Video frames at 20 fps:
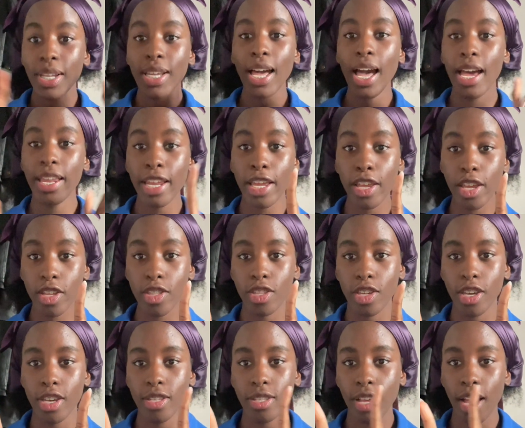And in good
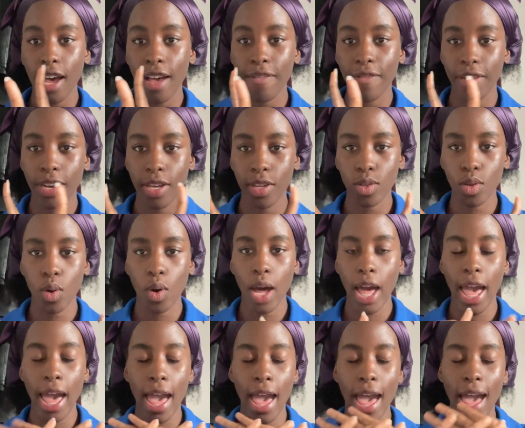news, I finished
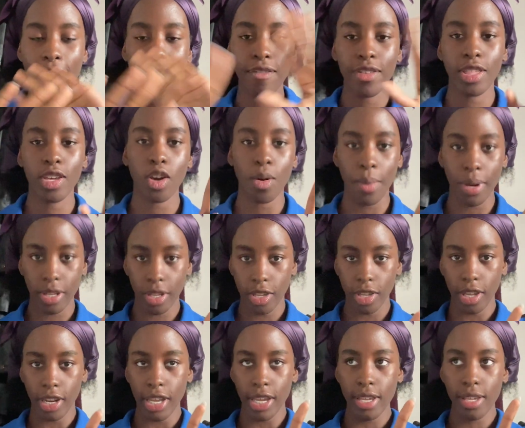everything on my
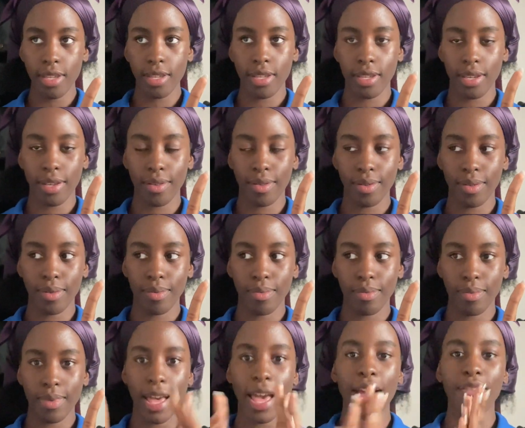to-do list.
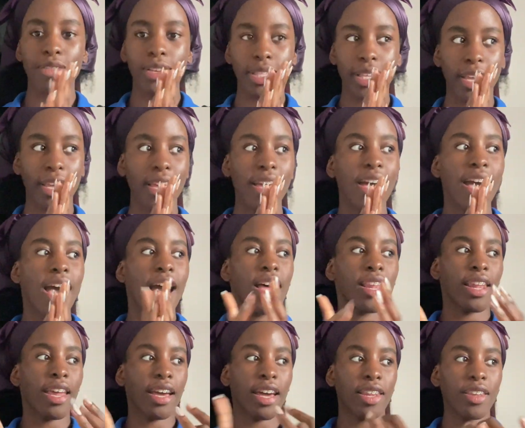Everything.
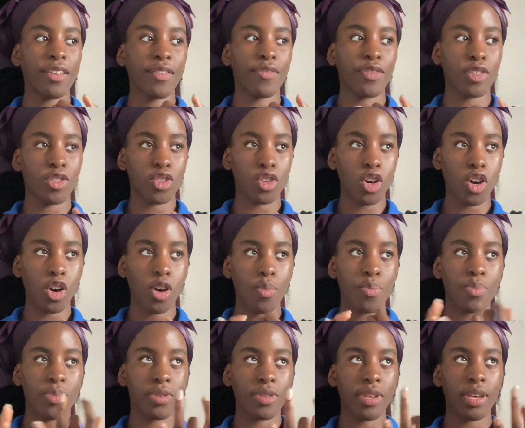Like, I looked for
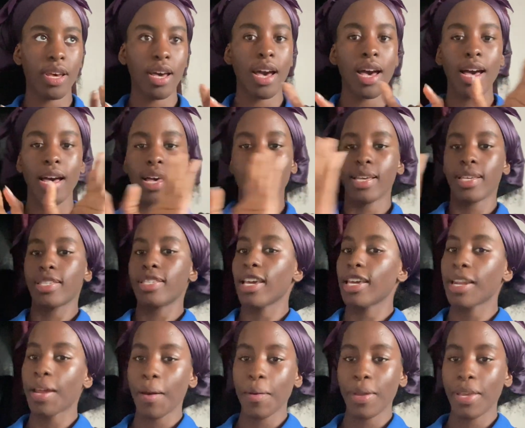jobs,
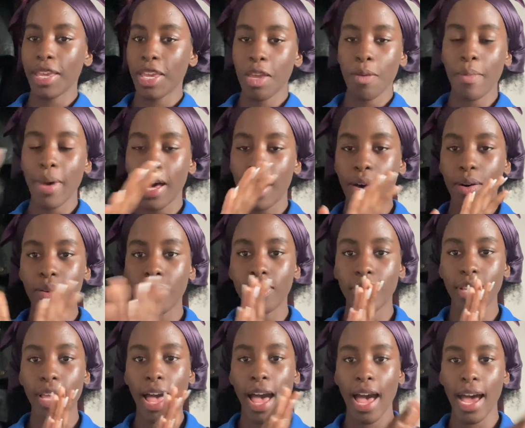sent out
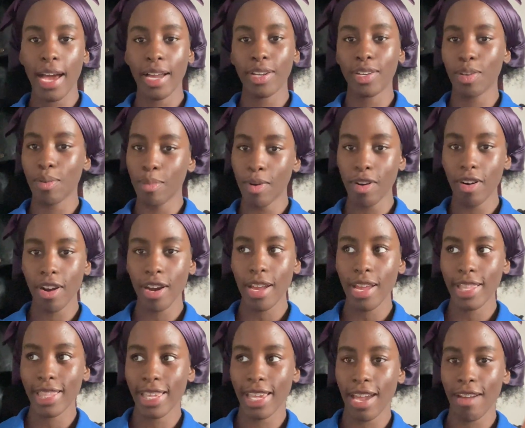emails, and tomorrow
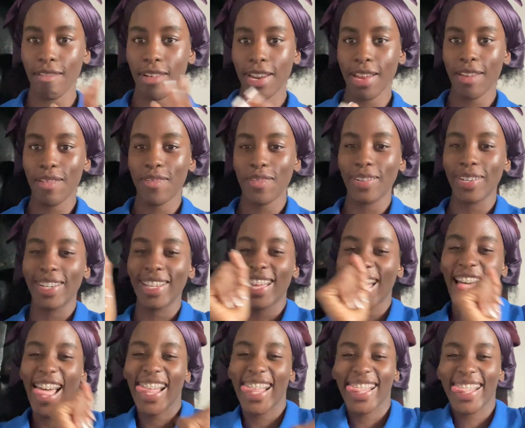to get ready for
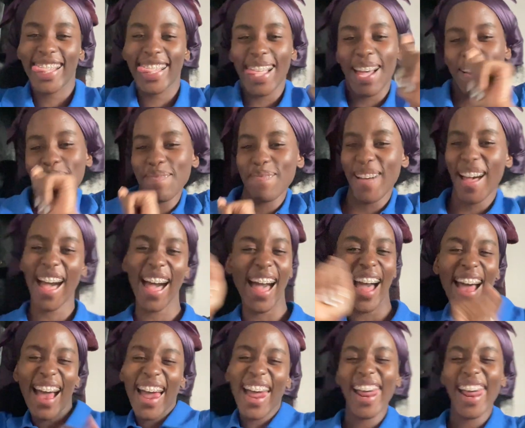summer.